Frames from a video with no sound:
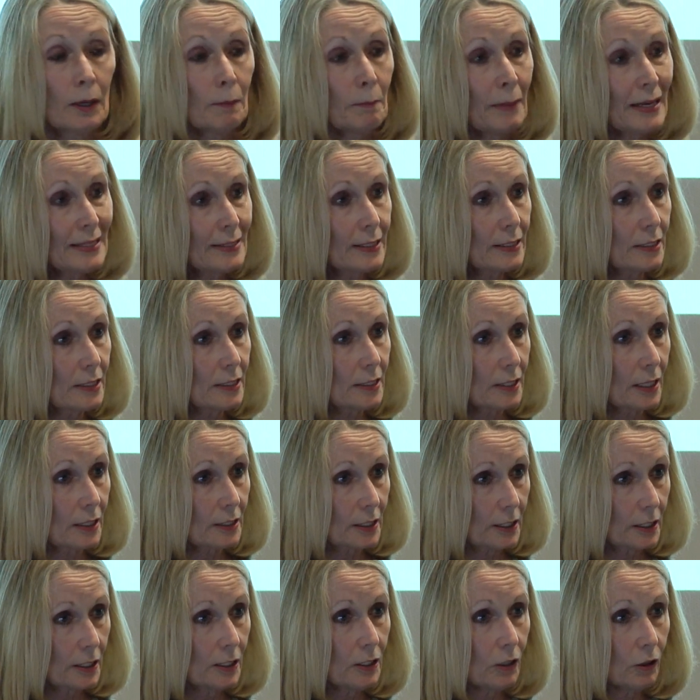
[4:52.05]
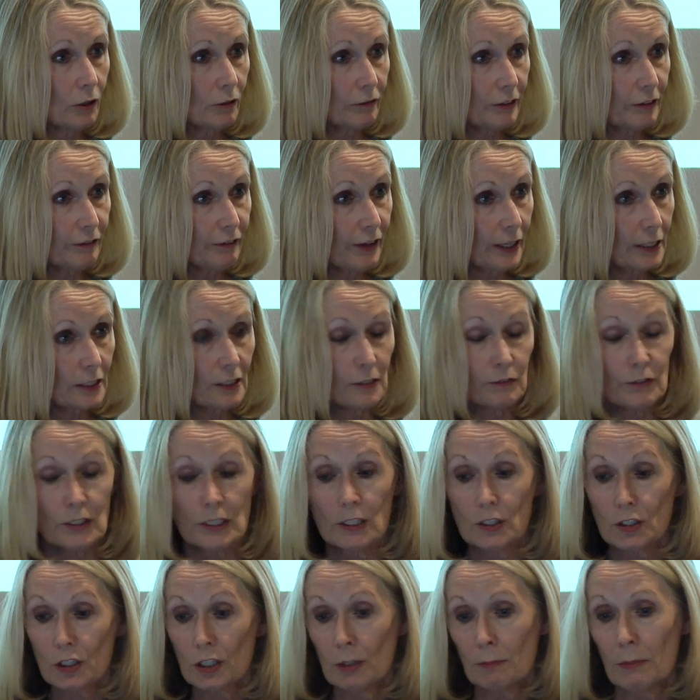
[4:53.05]
meta-study of effective
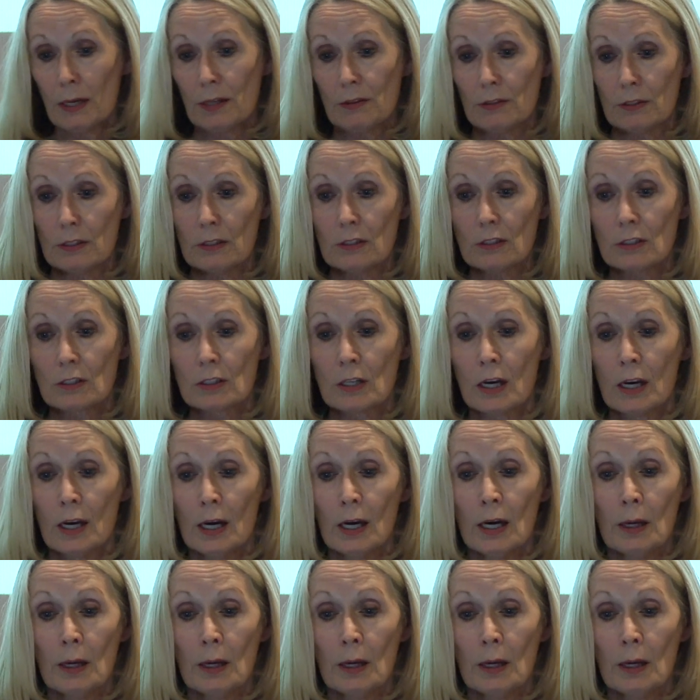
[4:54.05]
teaching methods,